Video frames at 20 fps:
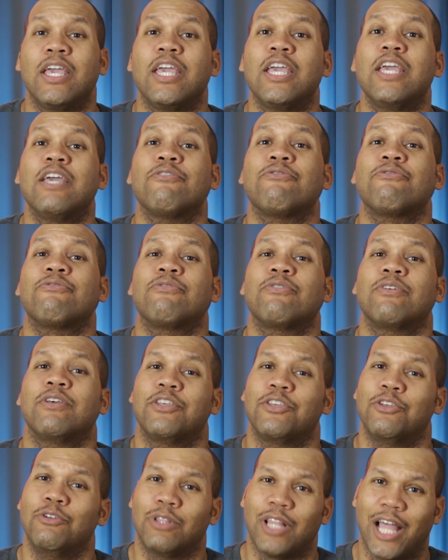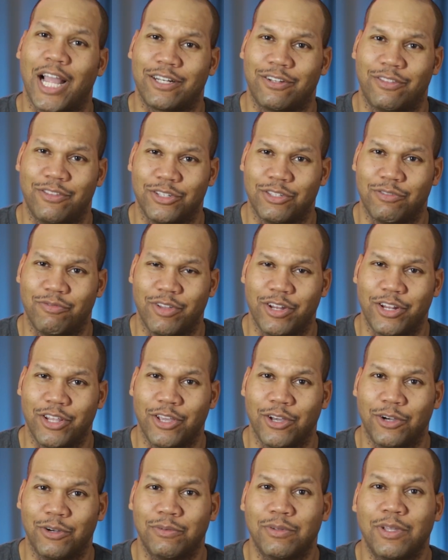If you liked this
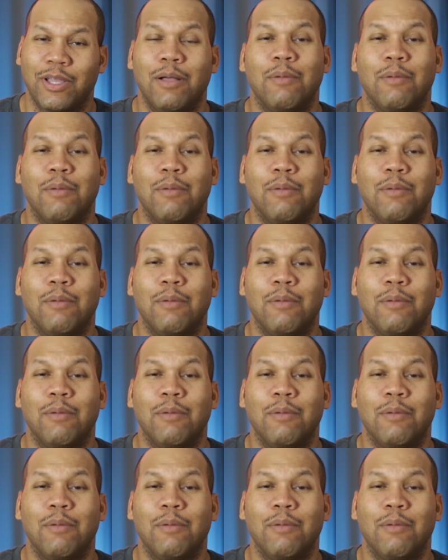video,